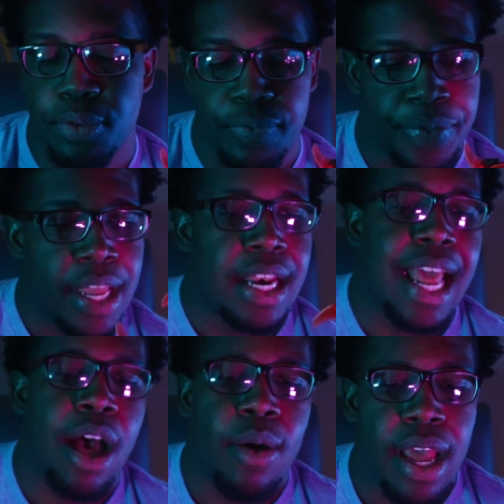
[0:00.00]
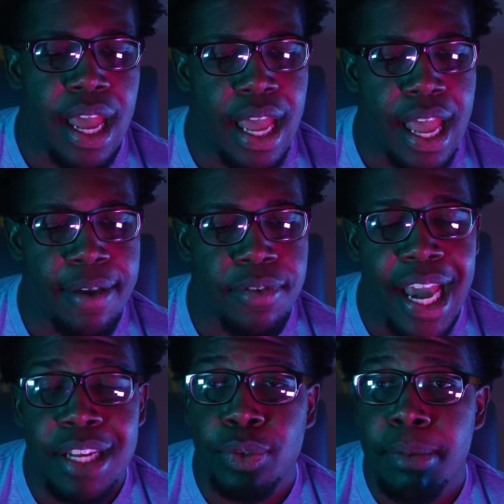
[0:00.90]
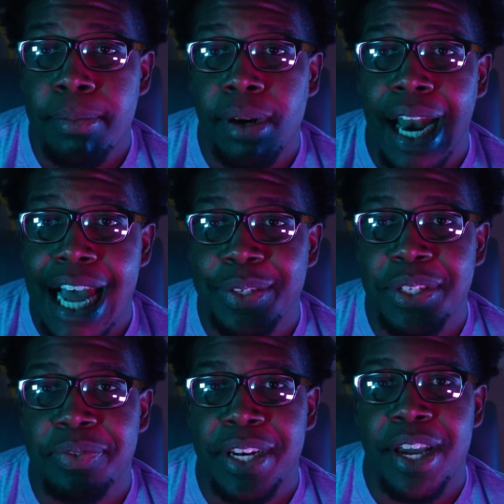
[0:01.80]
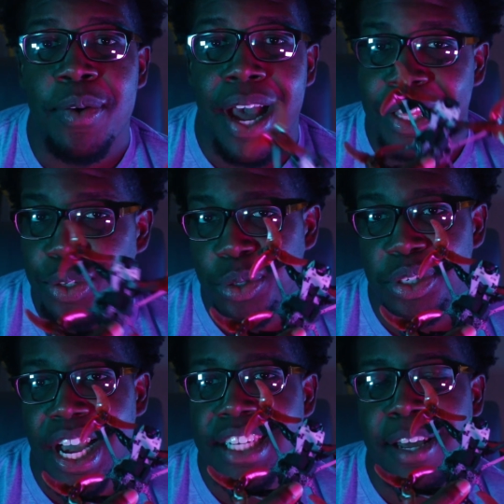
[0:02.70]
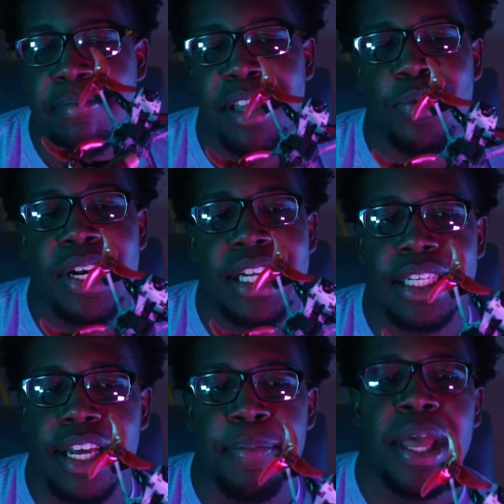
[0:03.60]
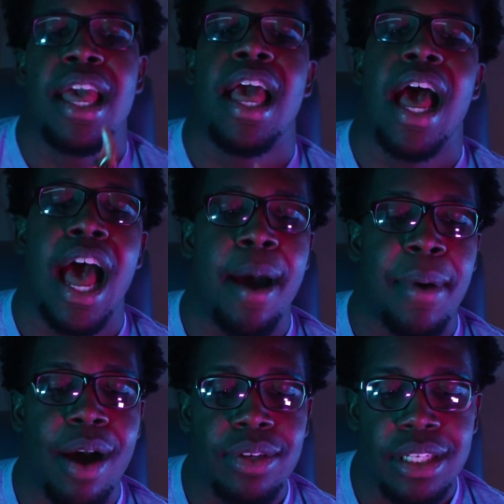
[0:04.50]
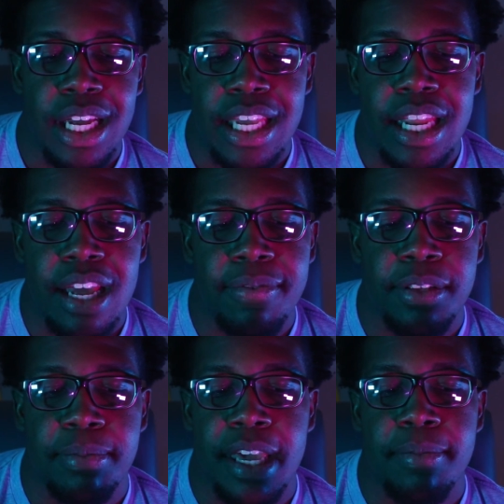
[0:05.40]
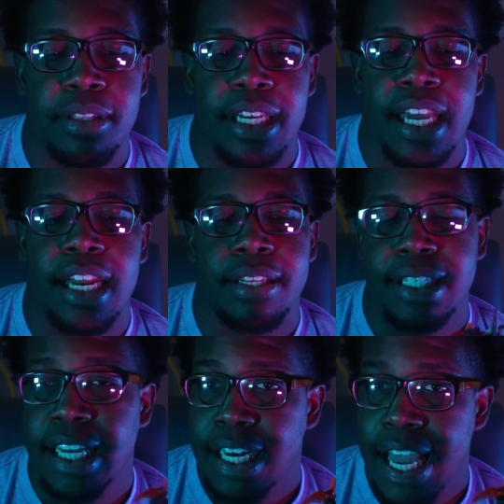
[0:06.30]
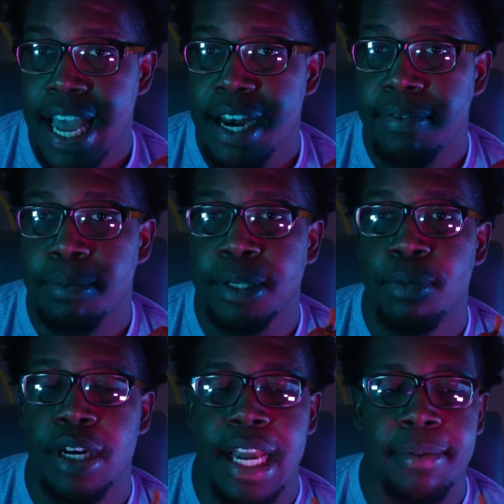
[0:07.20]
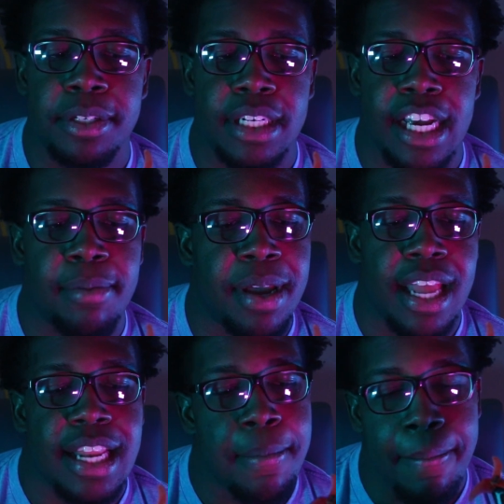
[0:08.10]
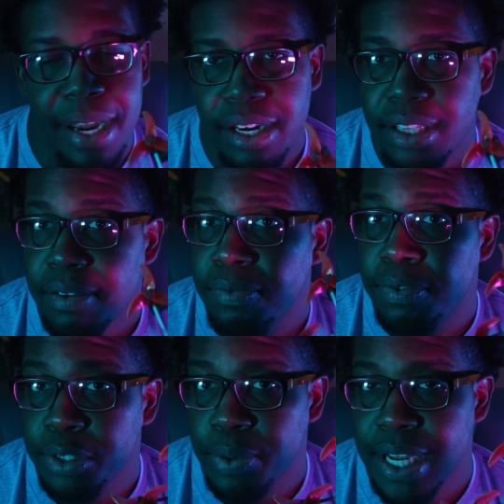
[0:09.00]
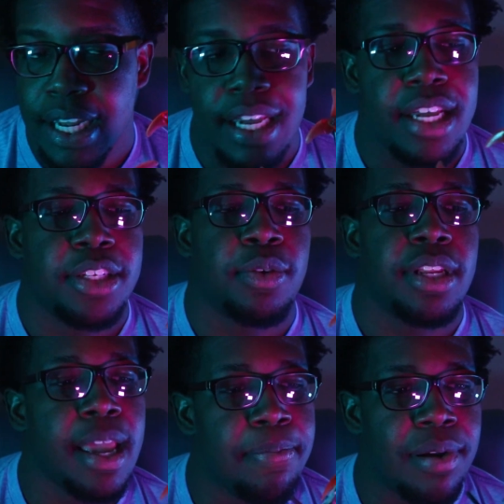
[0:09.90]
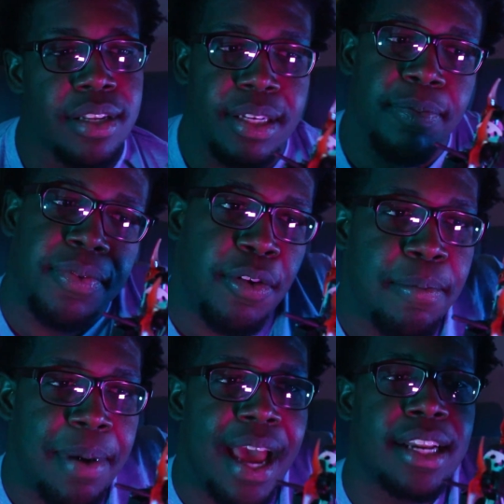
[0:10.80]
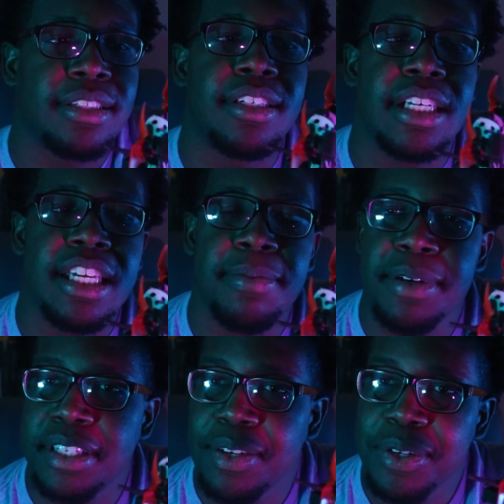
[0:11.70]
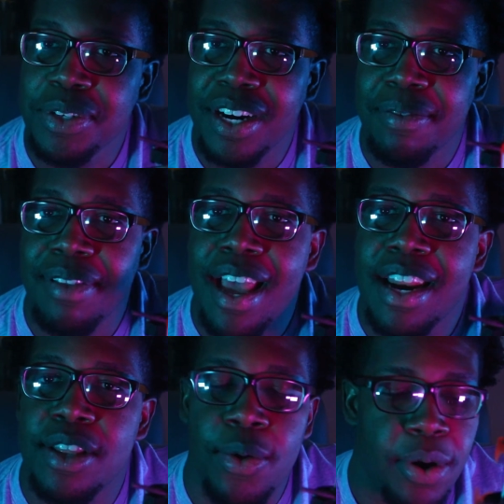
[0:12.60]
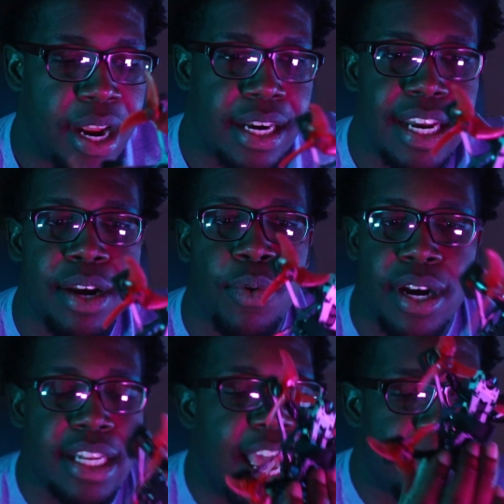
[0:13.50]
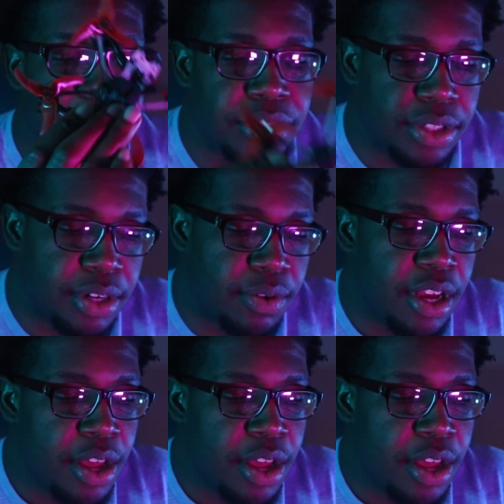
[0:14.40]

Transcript: 2. Now, if you guys remember last week's video, I told you guys I picked one of these up. I was lucky enough to be able to get it secondhand from someone in Amsterdam, and they barely flew it. So they put some foam paddings underneath because they were trying to fly it indoor and they didn't want to damage the drone,